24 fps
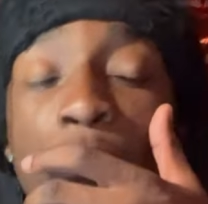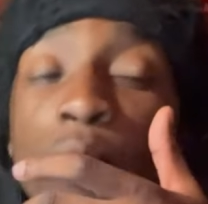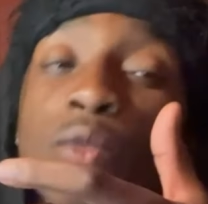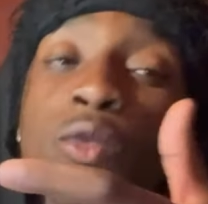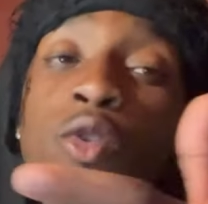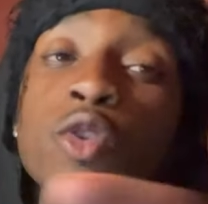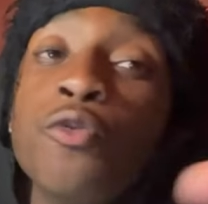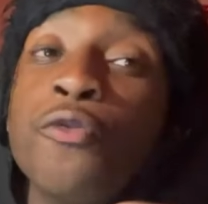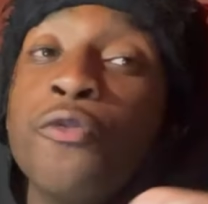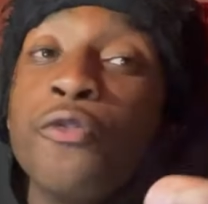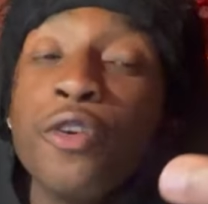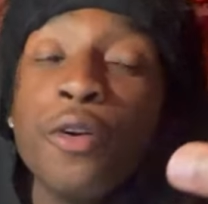
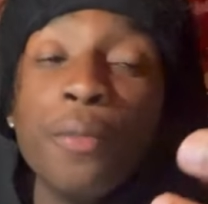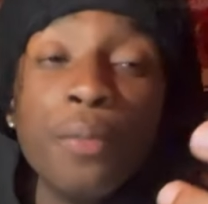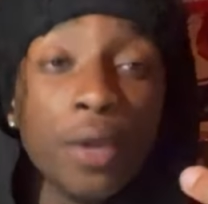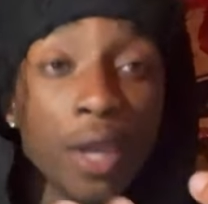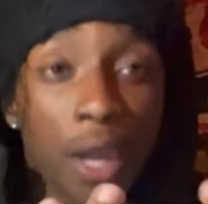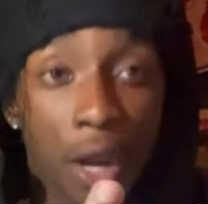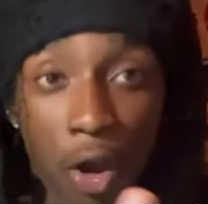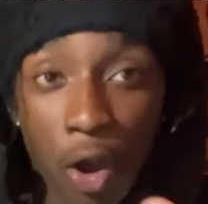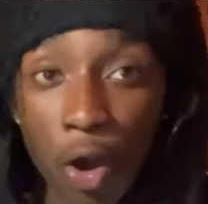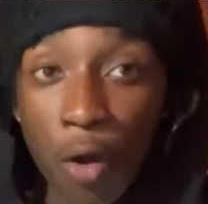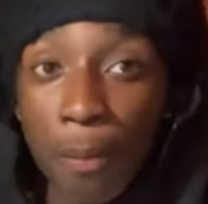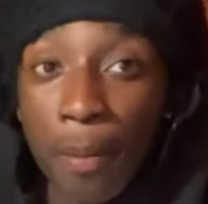You feel me?
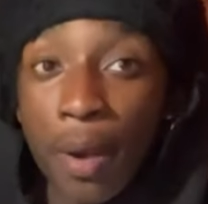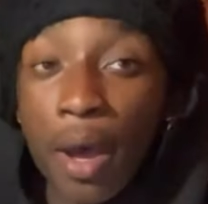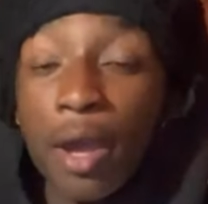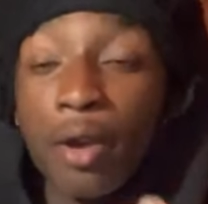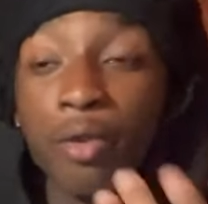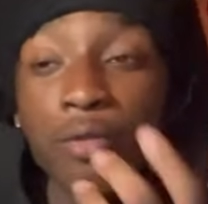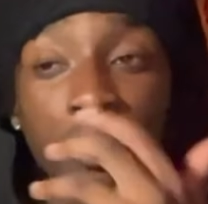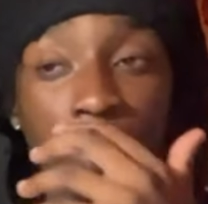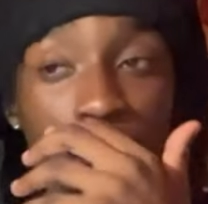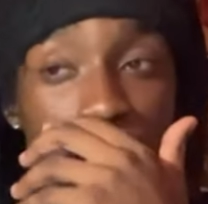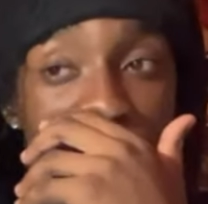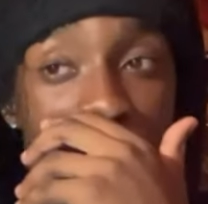Everybody
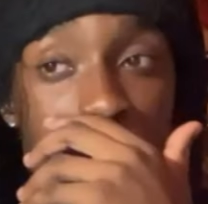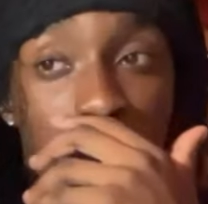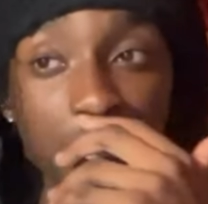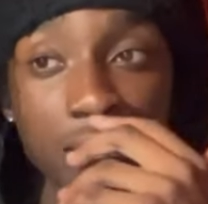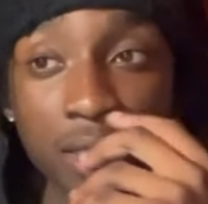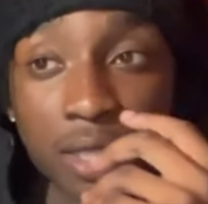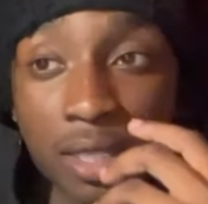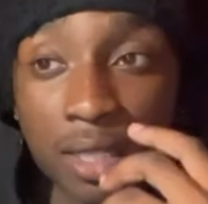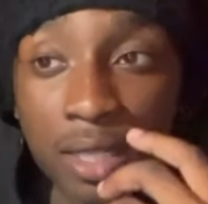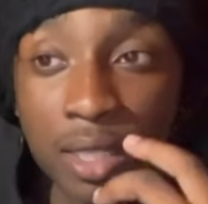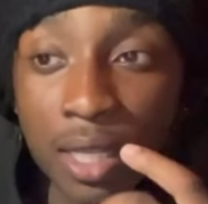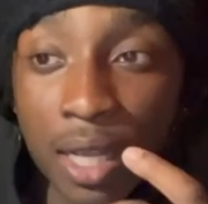really
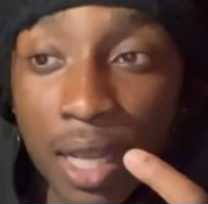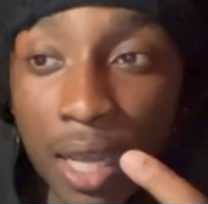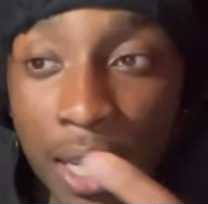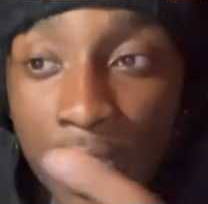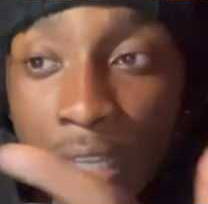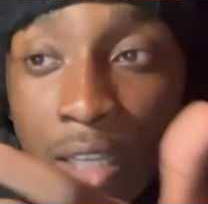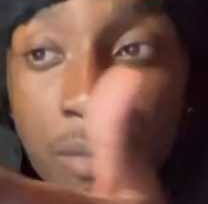dressing the same.